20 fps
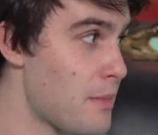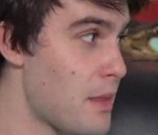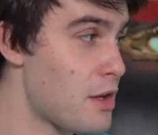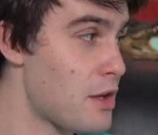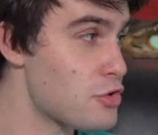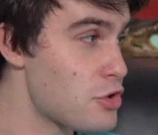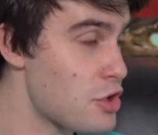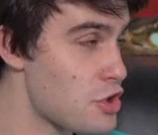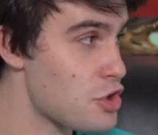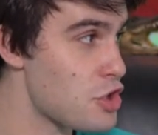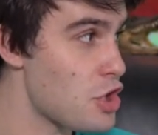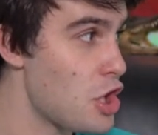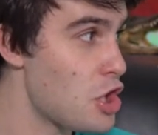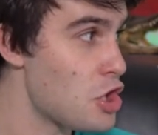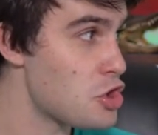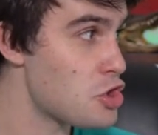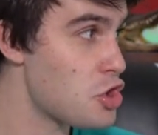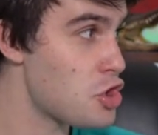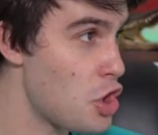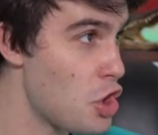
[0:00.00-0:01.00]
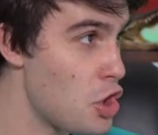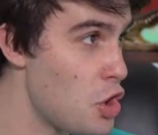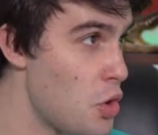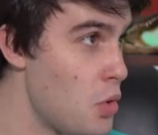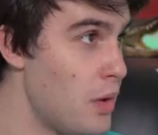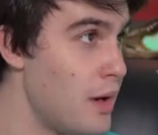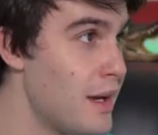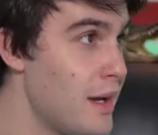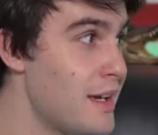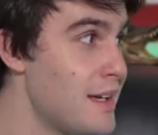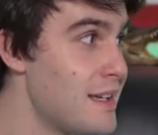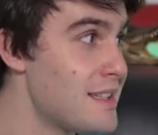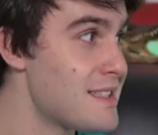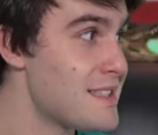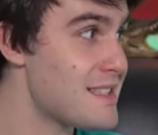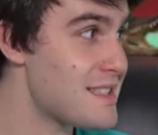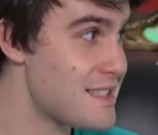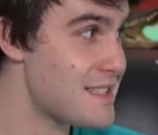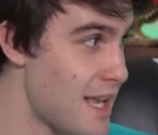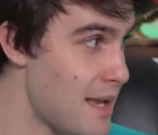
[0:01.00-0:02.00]
They're just two
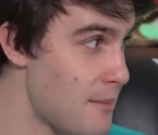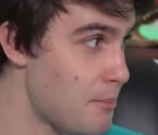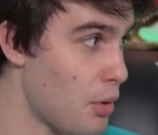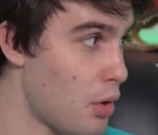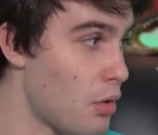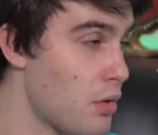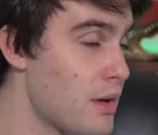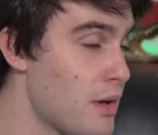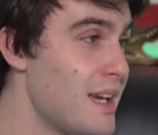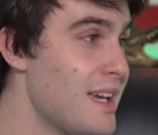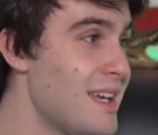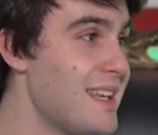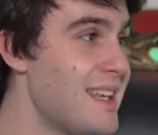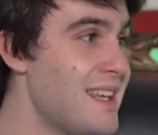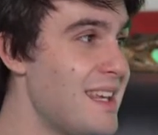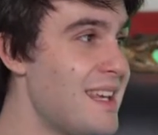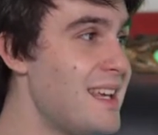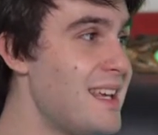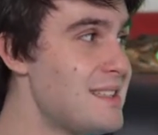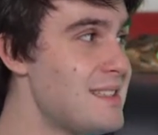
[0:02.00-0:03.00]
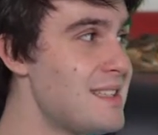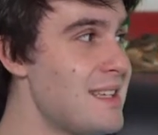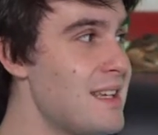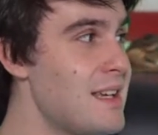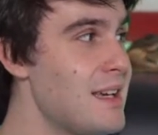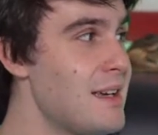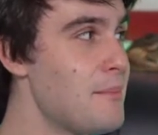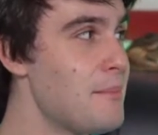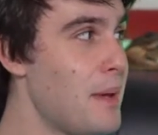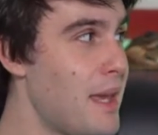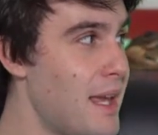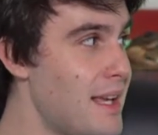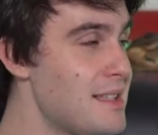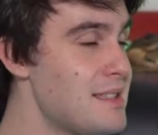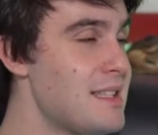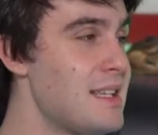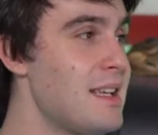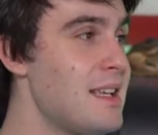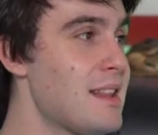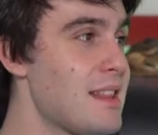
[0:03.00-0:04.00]
simple, easy
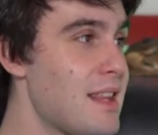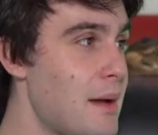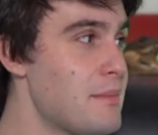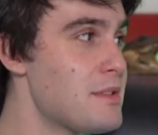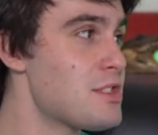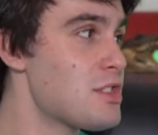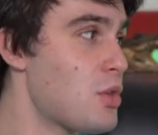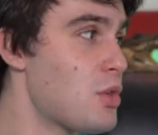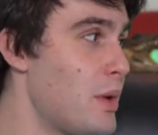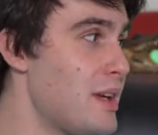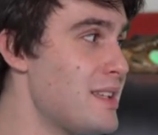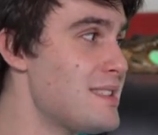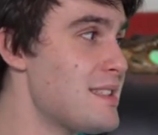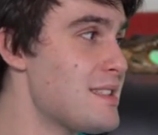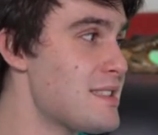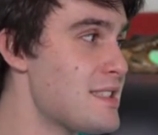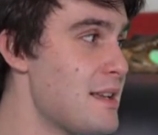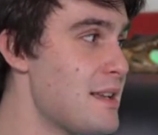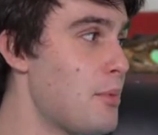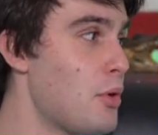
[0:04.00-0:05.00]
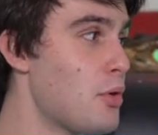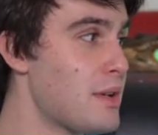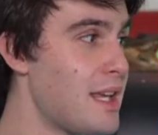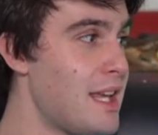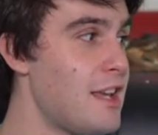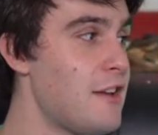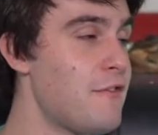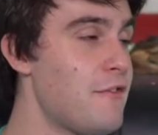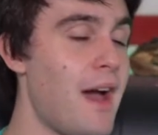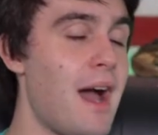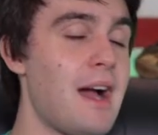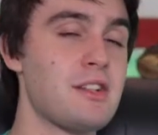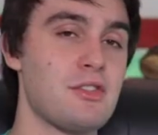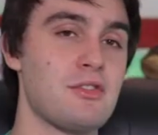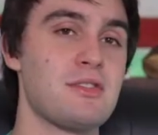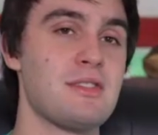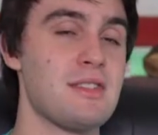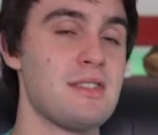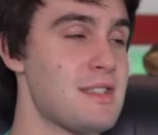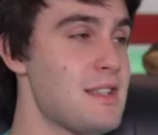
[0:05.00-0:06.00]
peasy, lemon squeezy, simple key
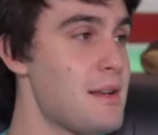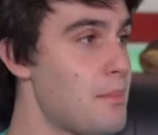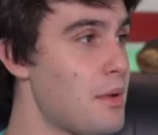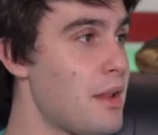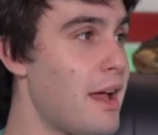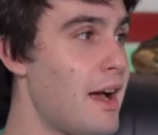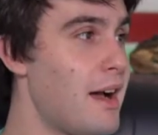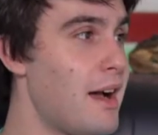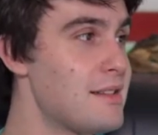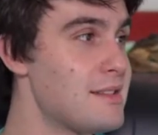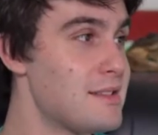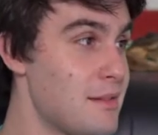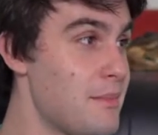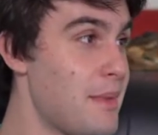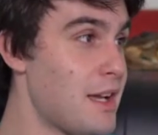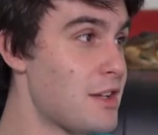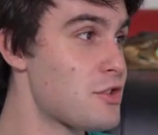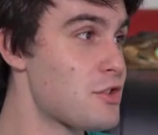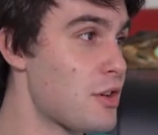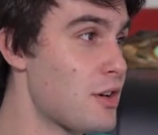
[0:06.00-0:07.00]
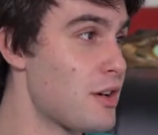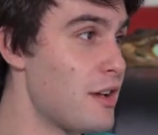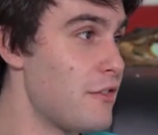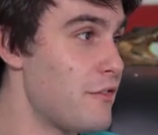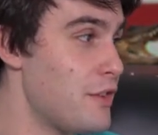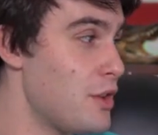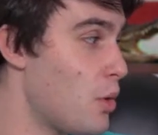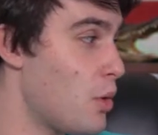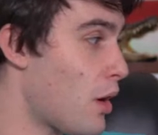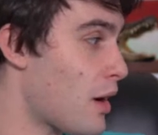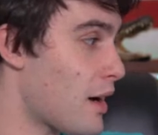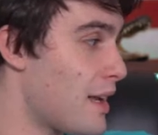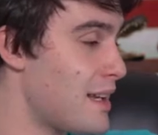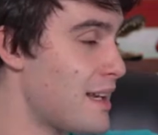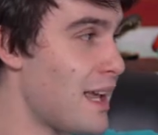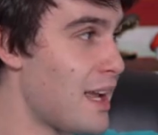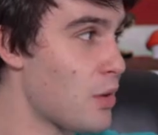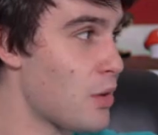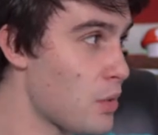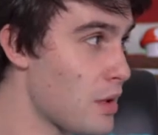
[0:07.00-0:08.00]
factors to make sure if you are in
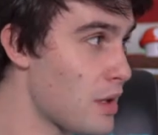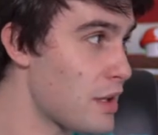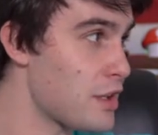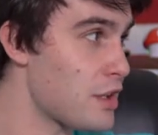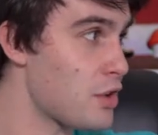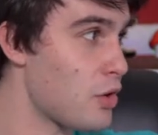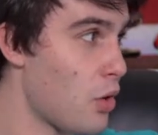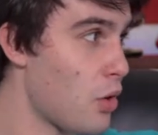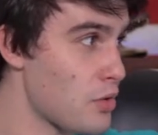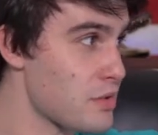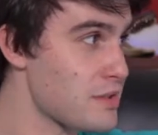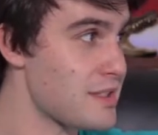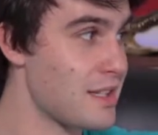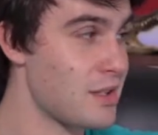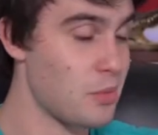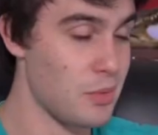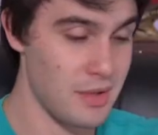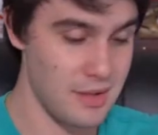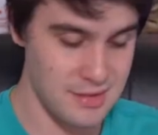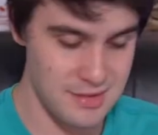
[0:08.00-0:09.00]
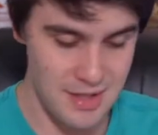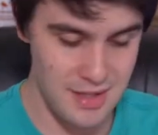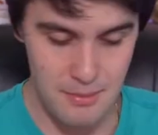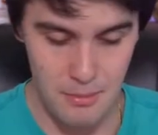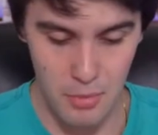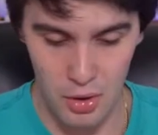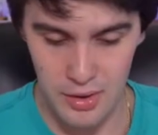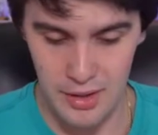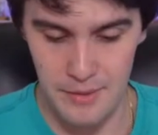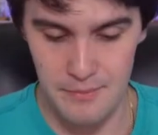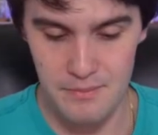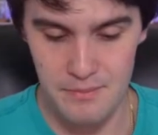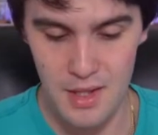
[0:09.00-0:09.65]
a really good wholesaling real estate market.